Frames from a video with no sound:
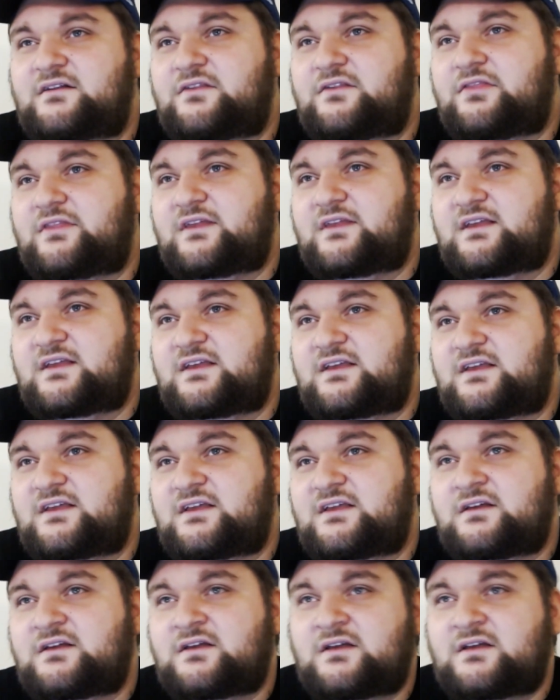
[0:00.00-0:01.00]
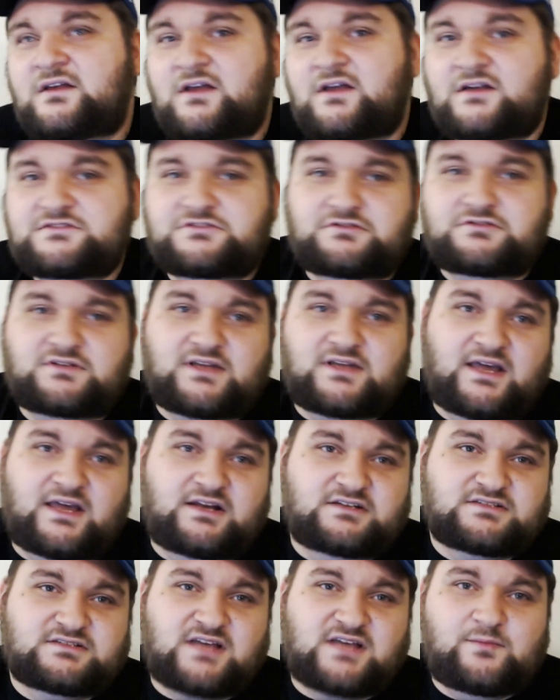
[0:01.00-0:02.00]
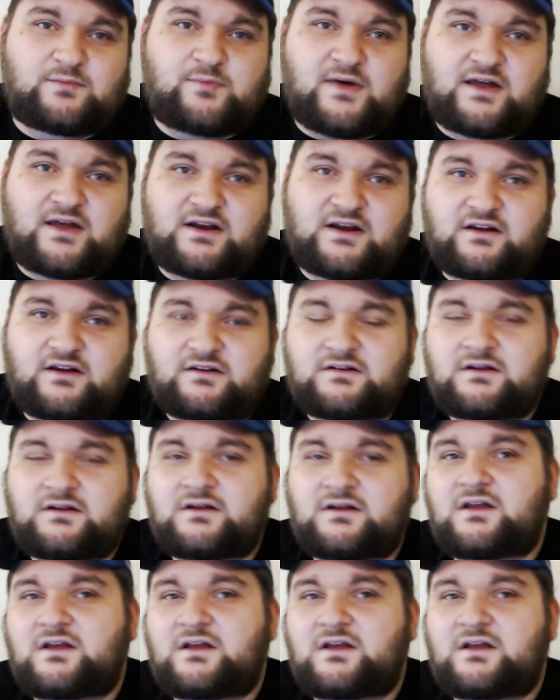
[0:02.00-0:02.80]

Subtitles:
the Judicators got better,